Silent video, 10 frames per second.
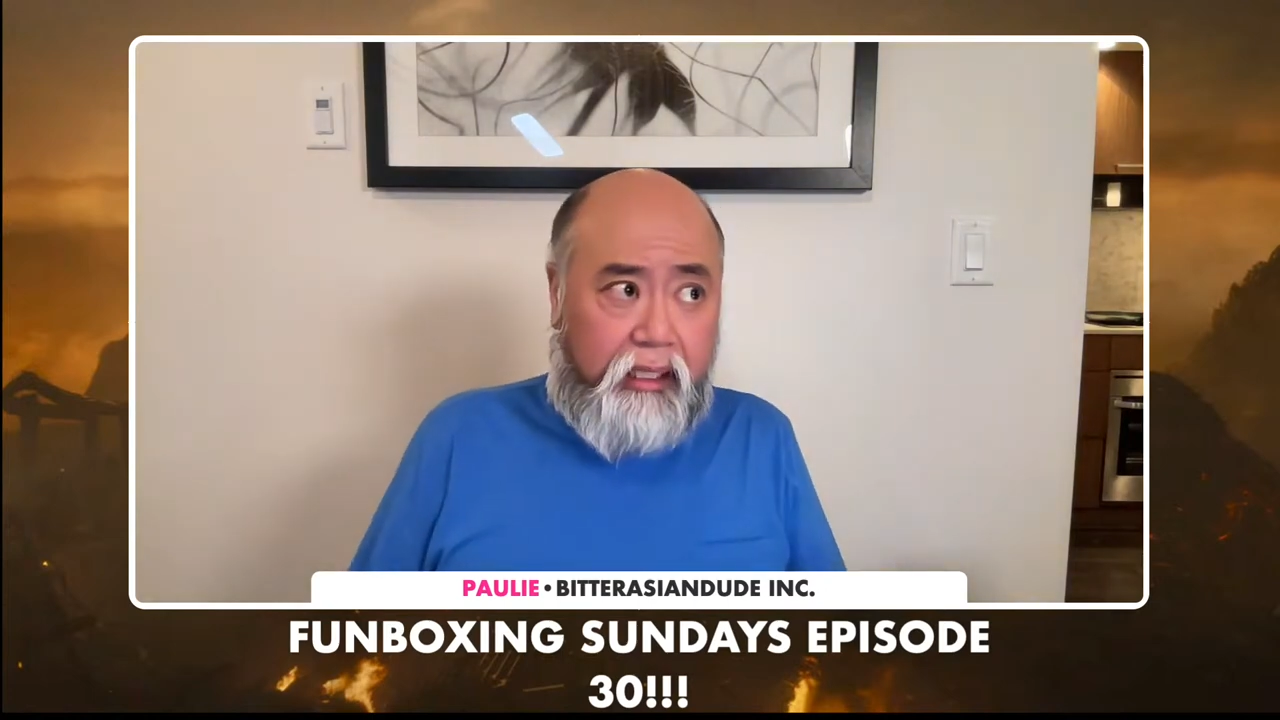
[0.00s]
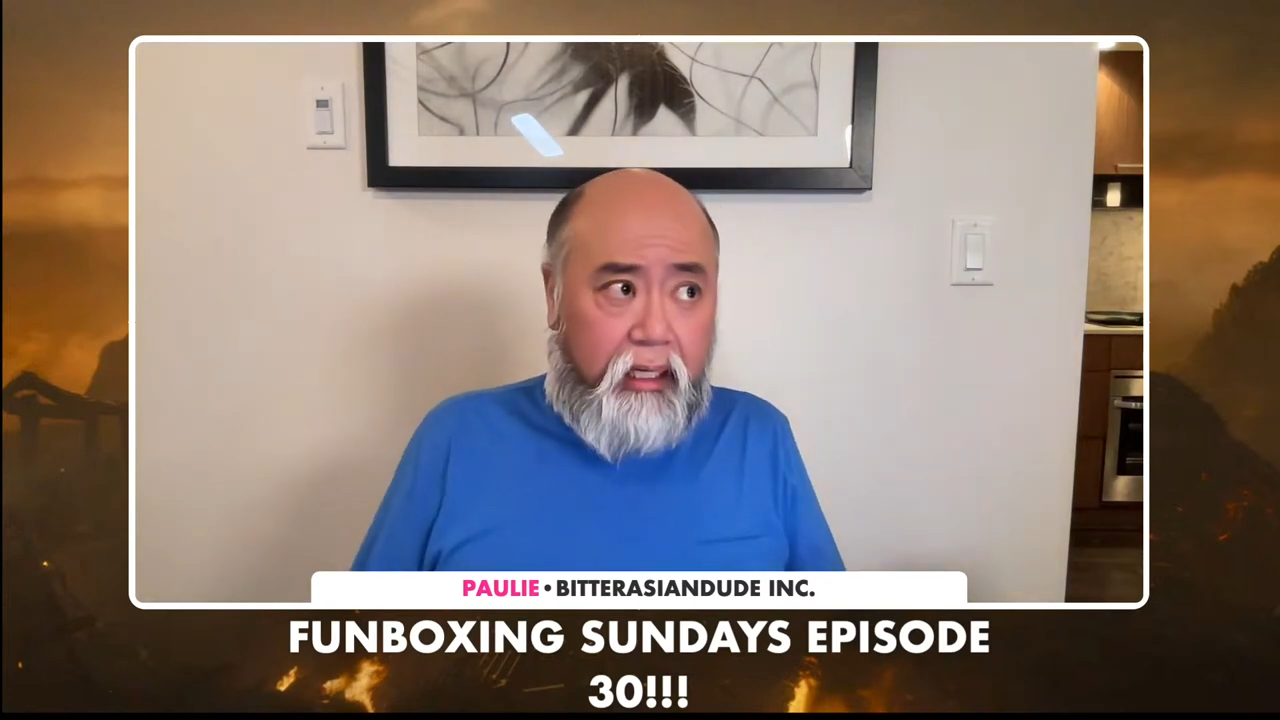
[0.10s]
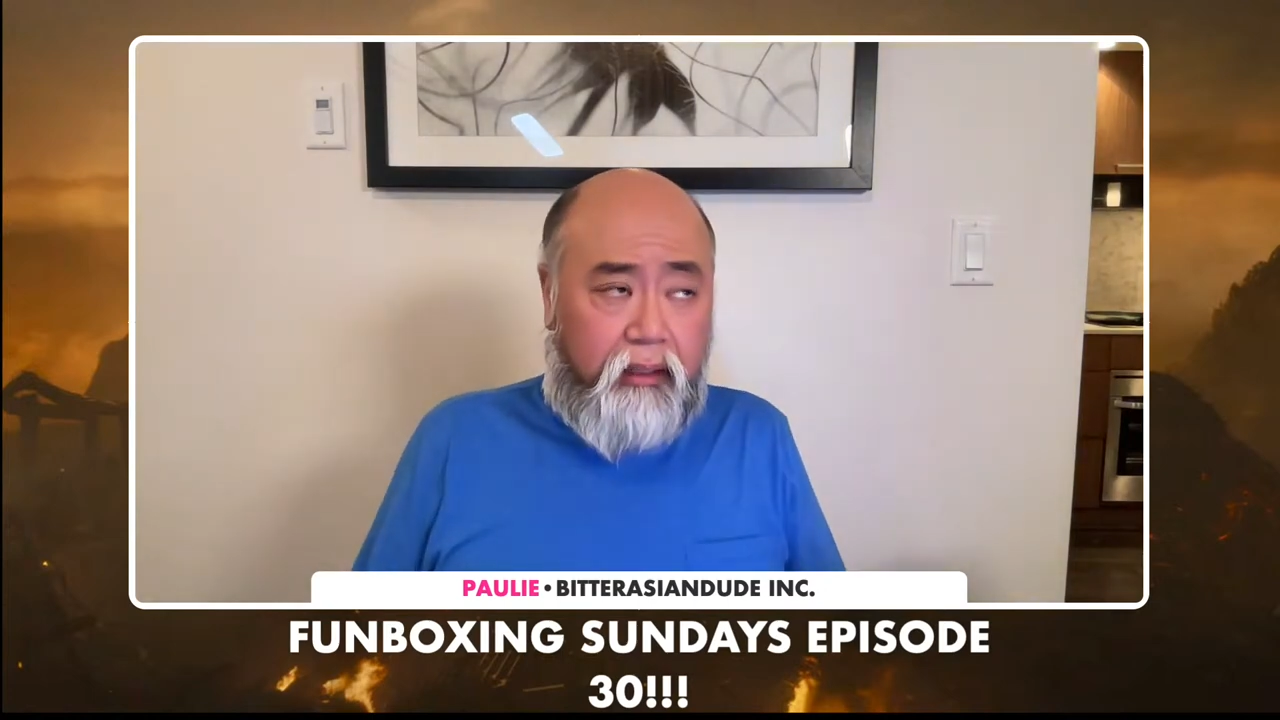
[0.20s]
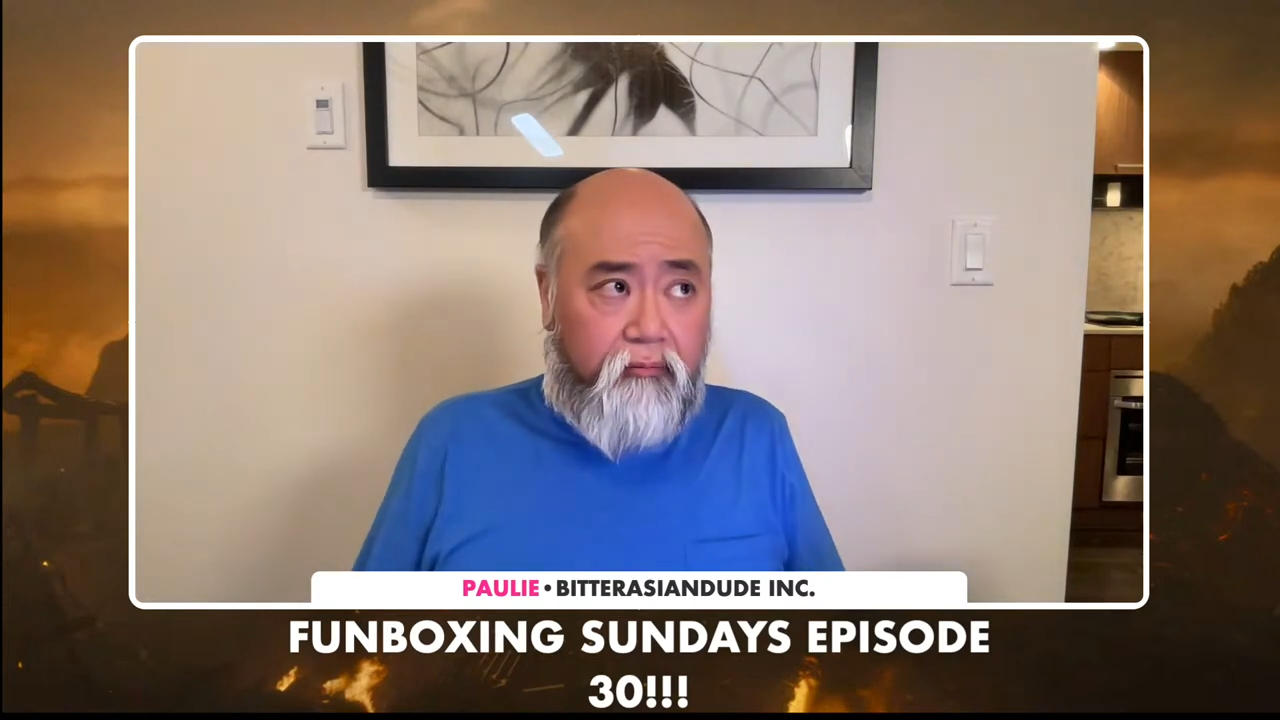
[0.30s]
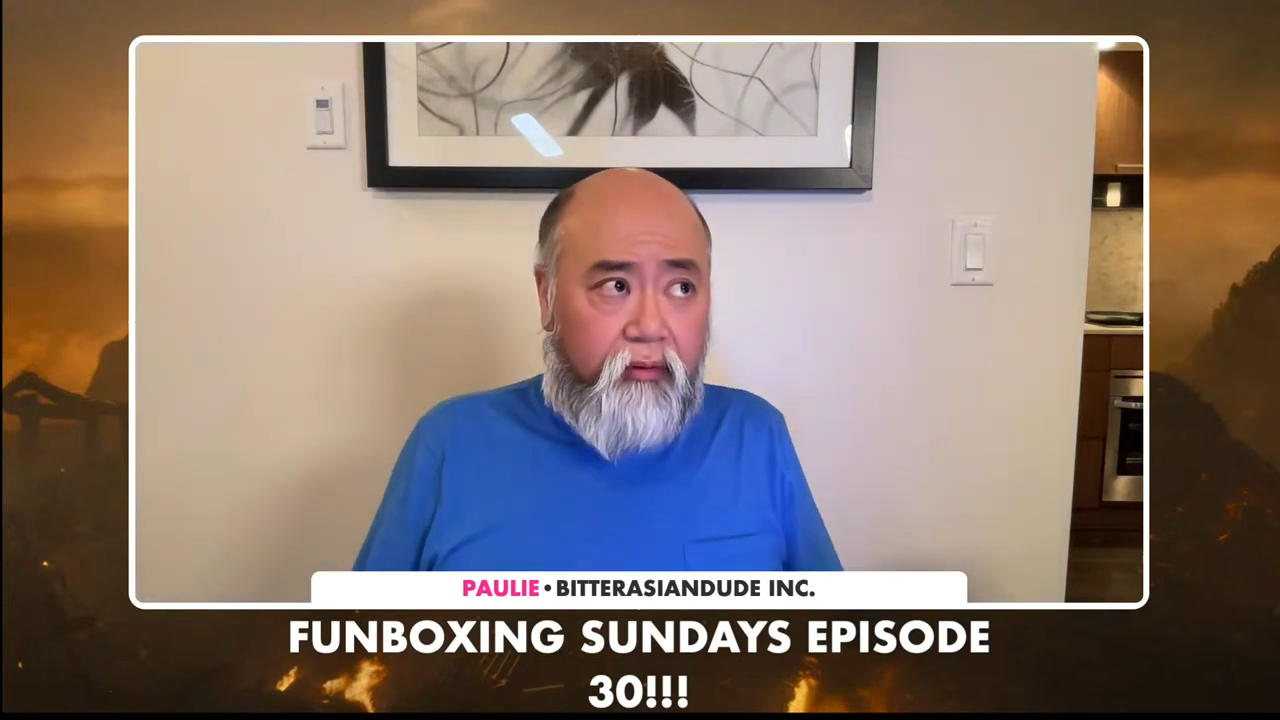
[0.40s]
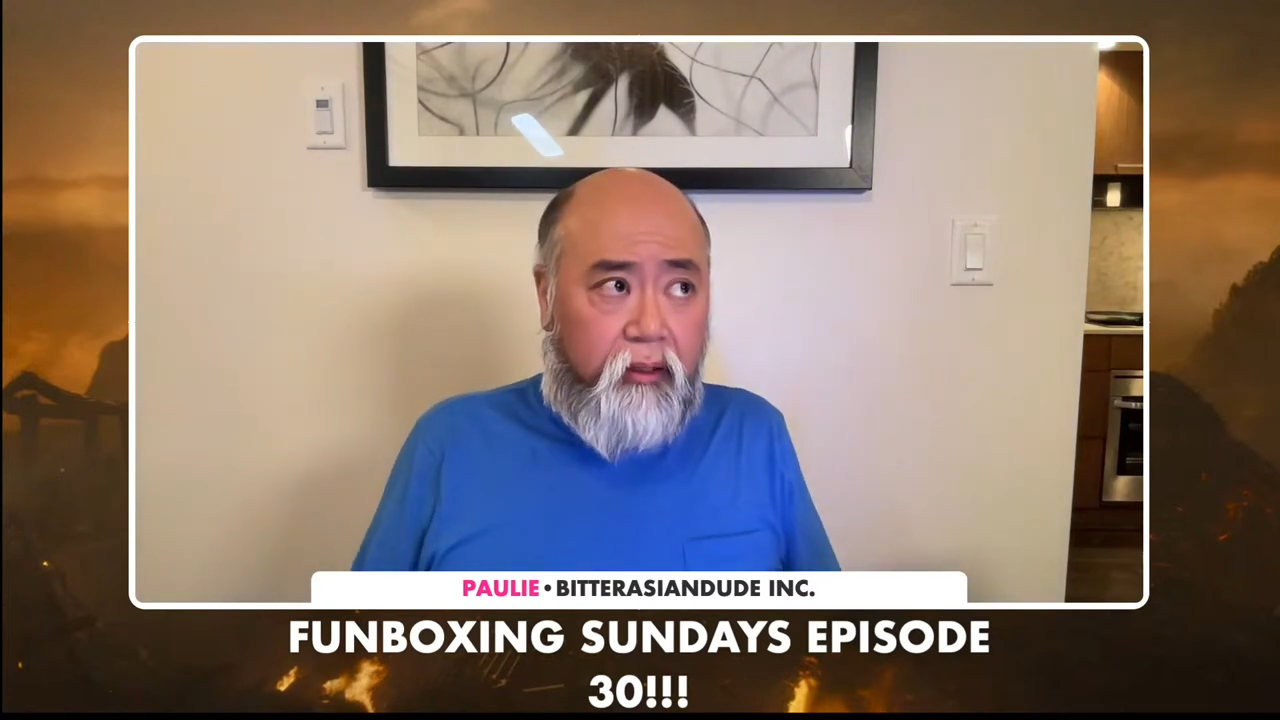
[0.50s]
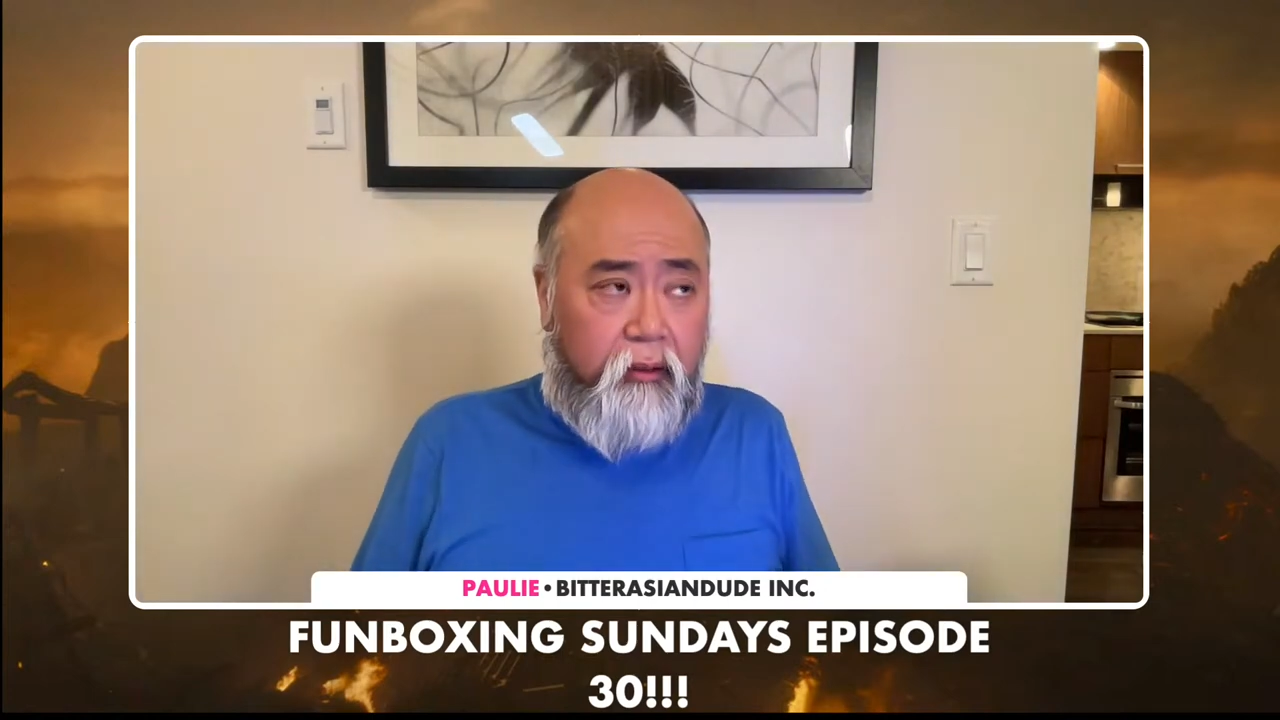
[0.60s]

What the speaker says: kind of,